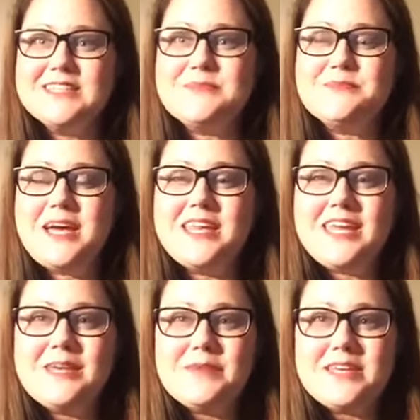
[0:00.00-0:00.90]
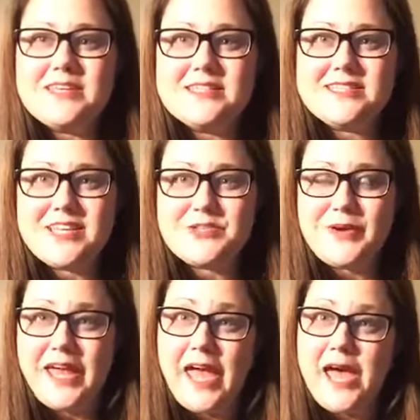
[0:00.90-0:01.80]
So my name is
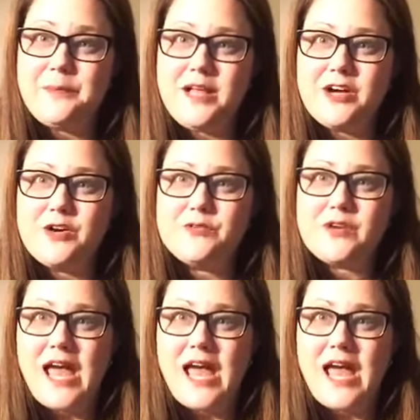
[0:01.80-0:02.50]
Desiree. I blog over